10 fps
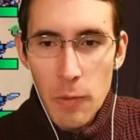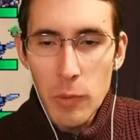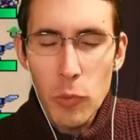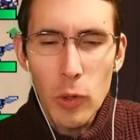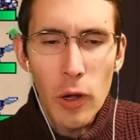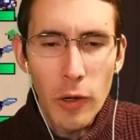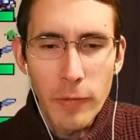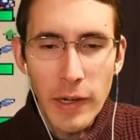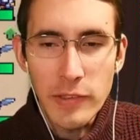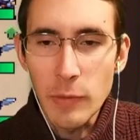I want more
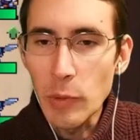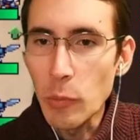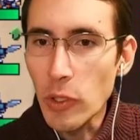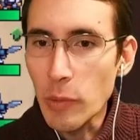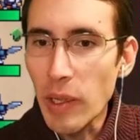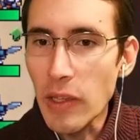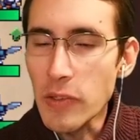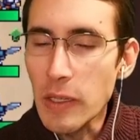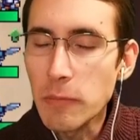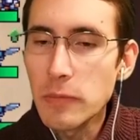artifacts to give me more
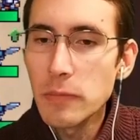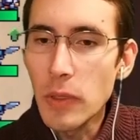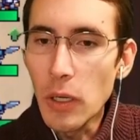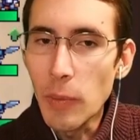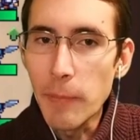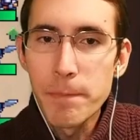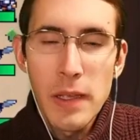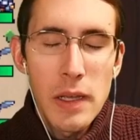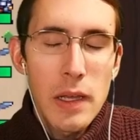capacity. Oh well.